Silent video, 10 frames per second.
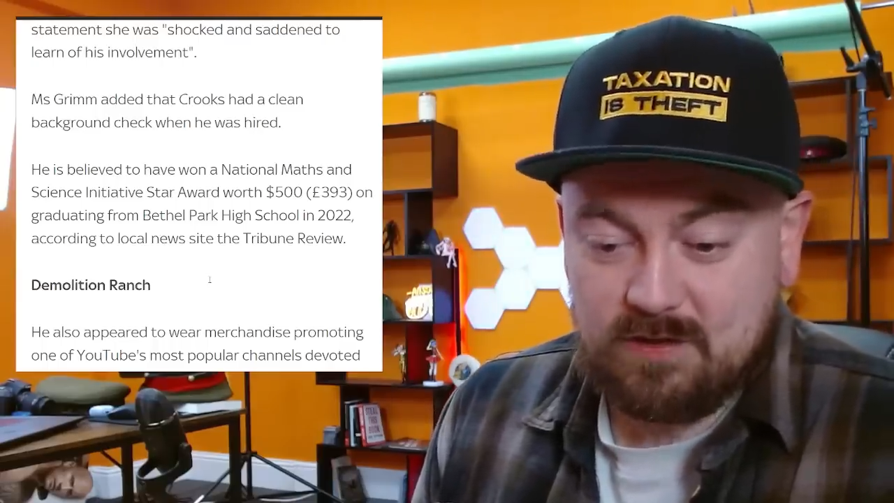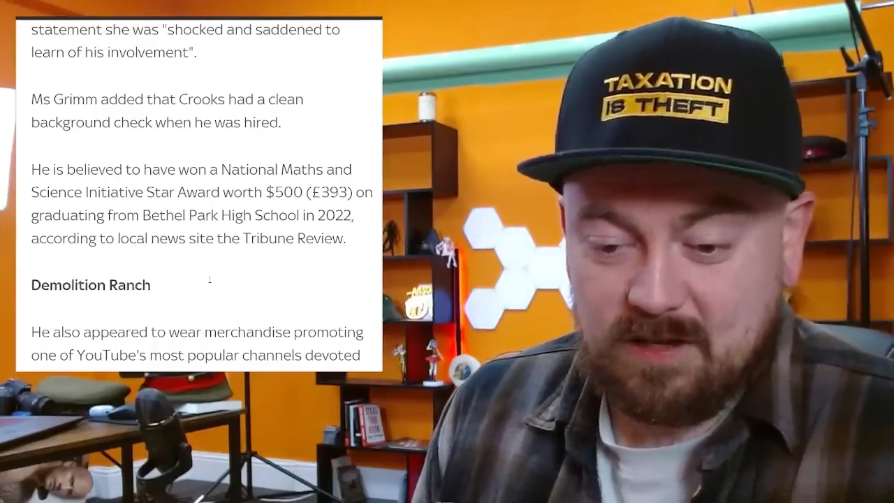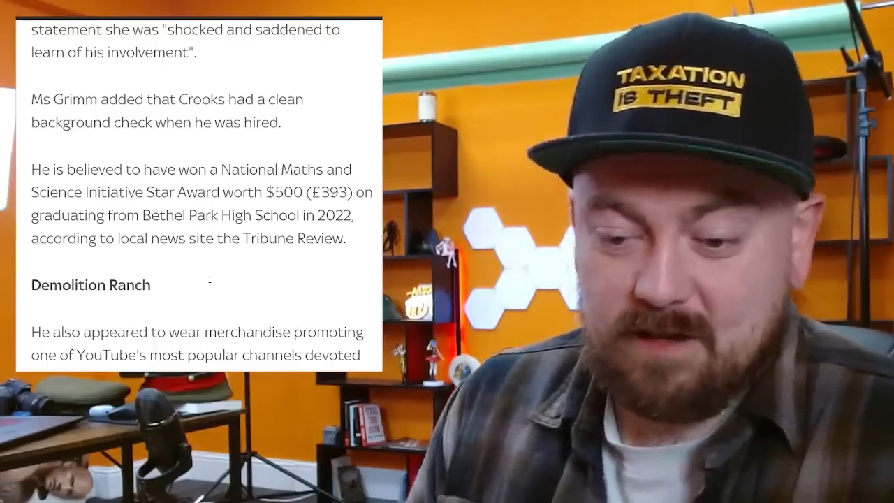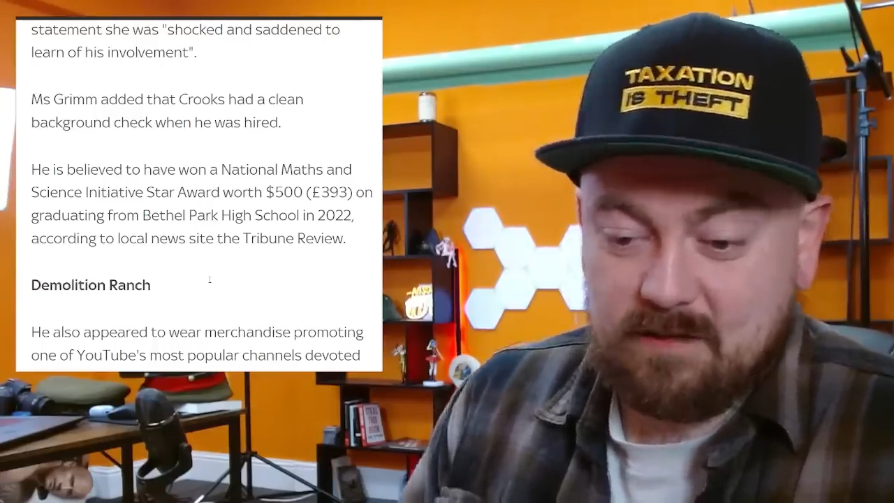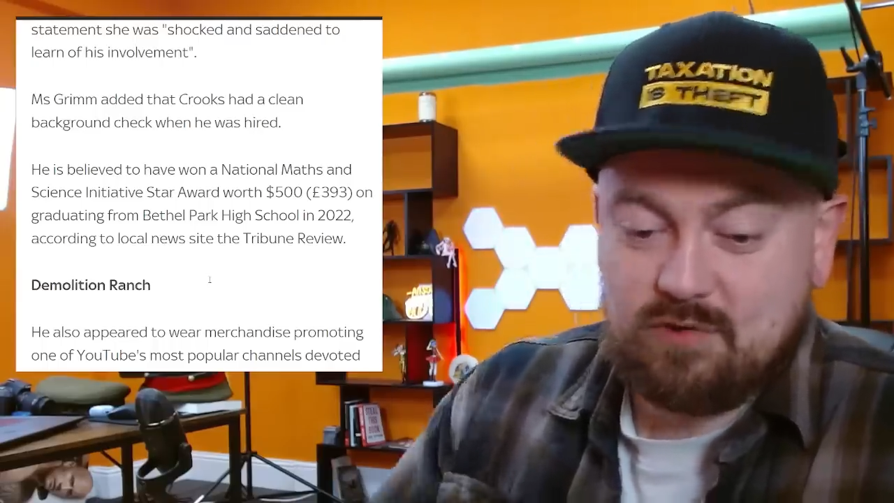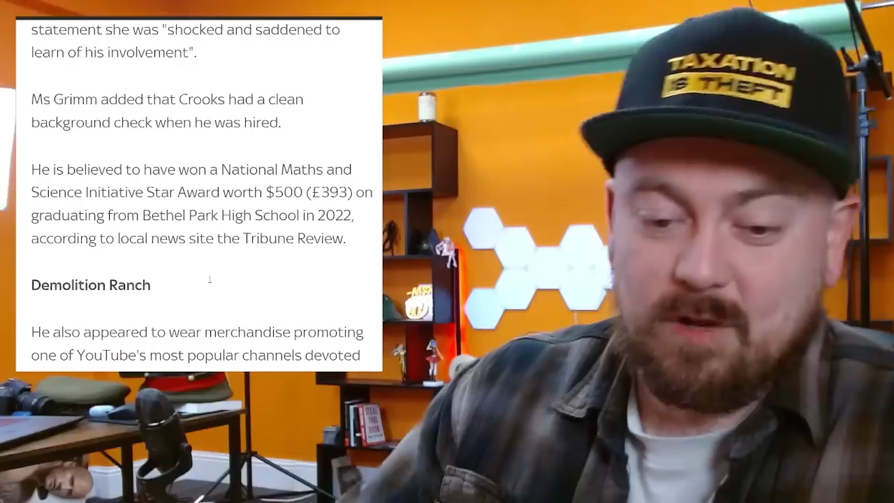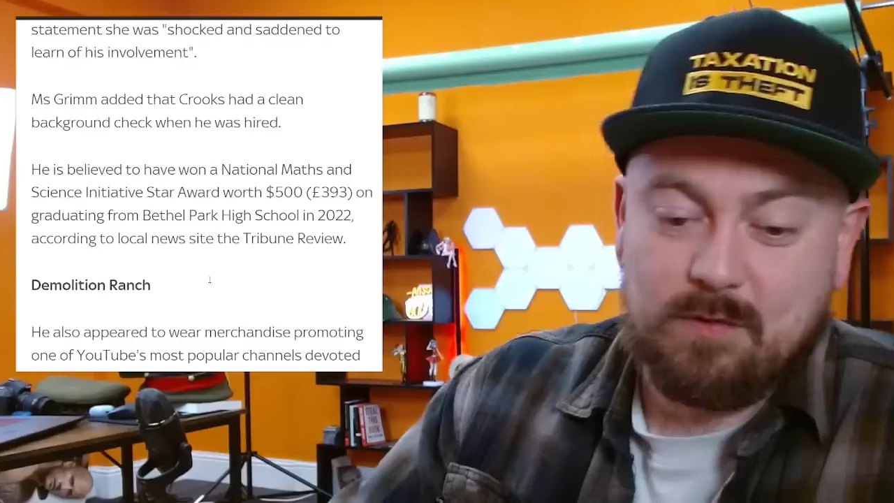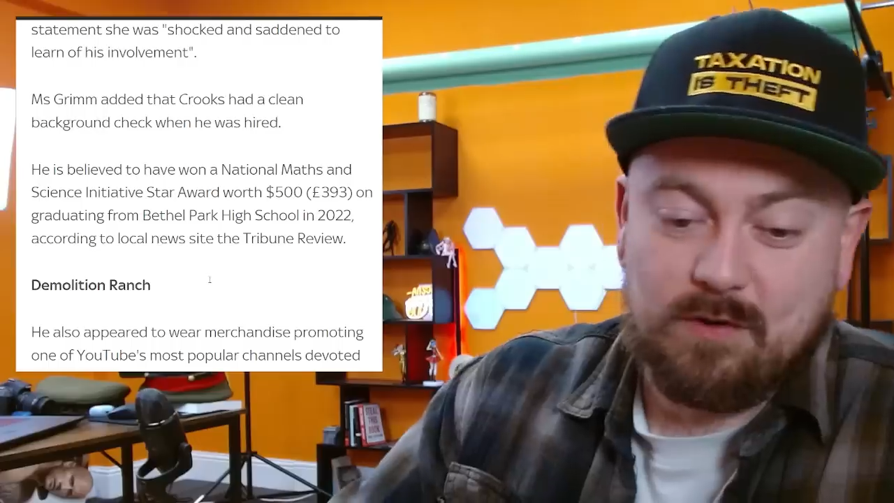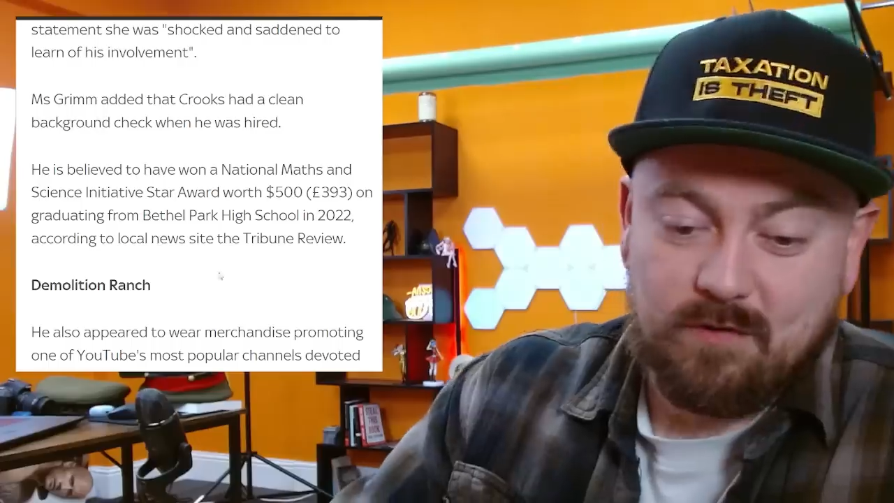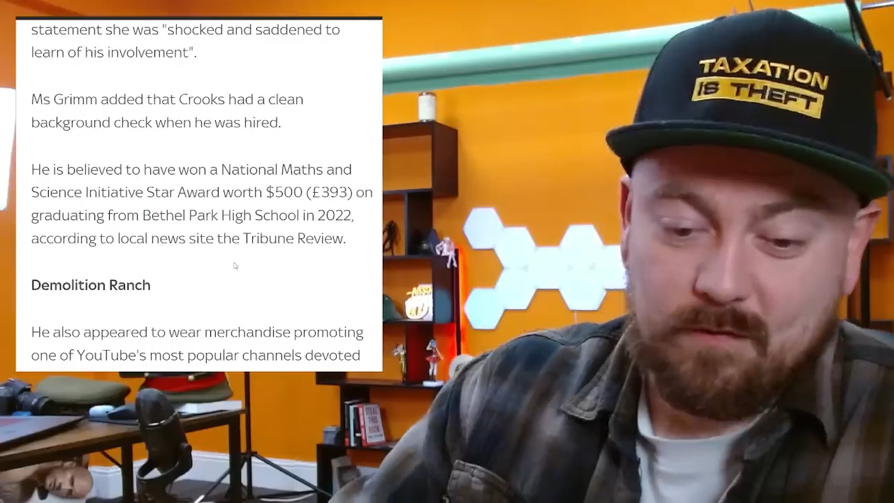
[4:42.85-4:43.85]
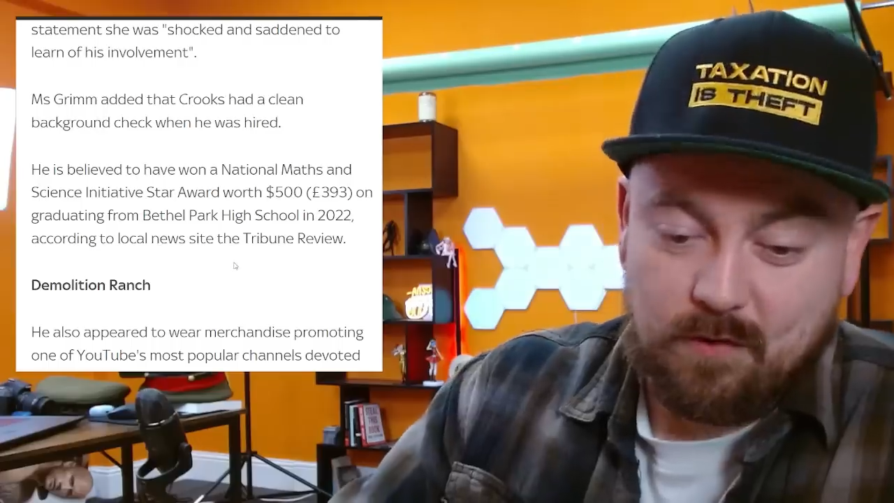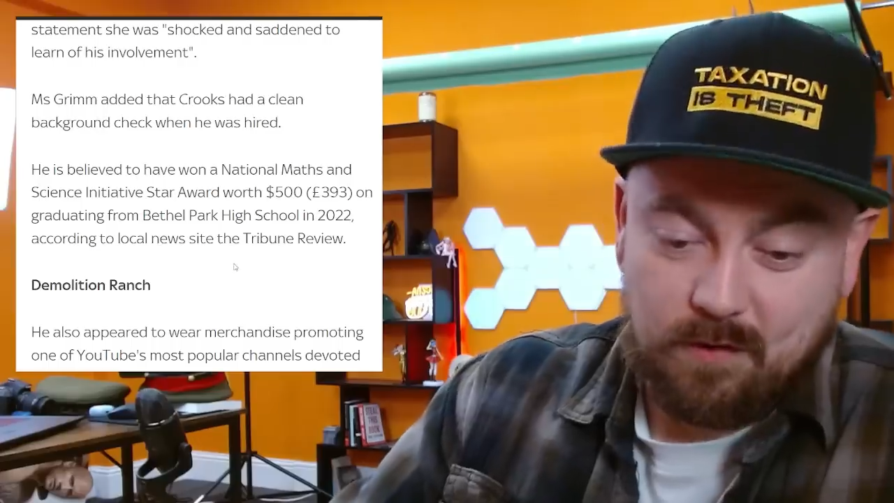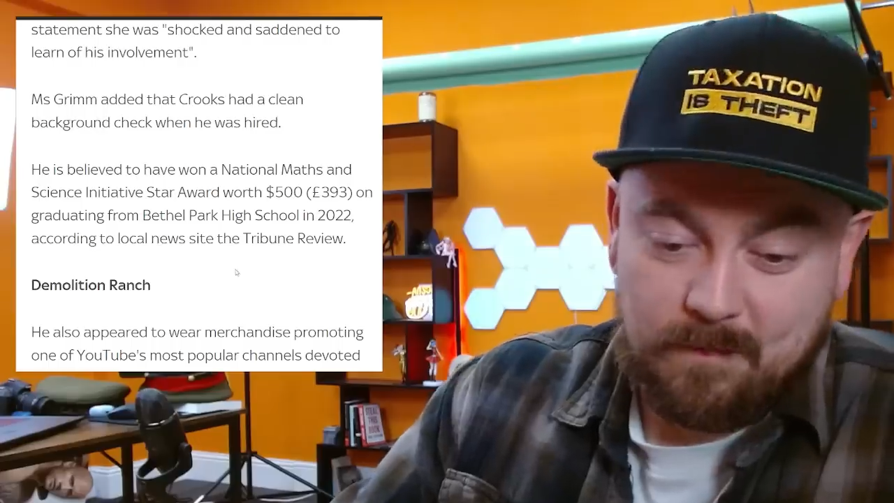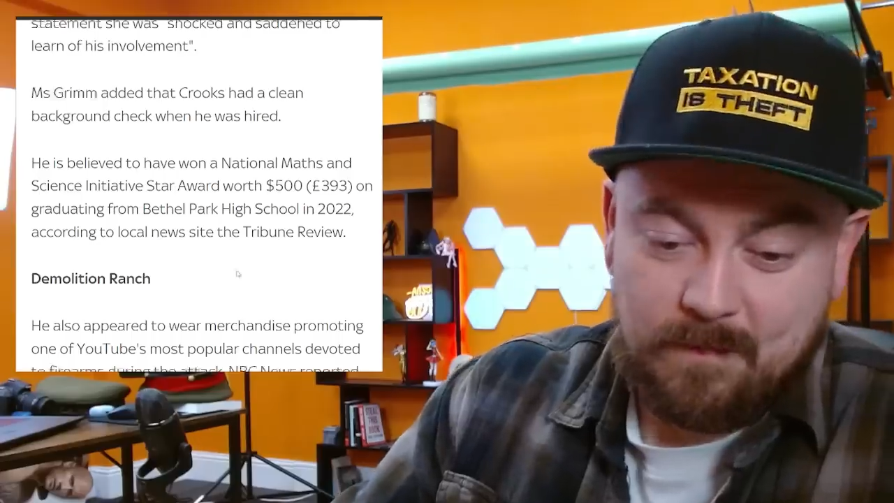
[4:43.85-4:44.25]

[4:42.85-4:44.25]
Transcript: site The Tribune Review.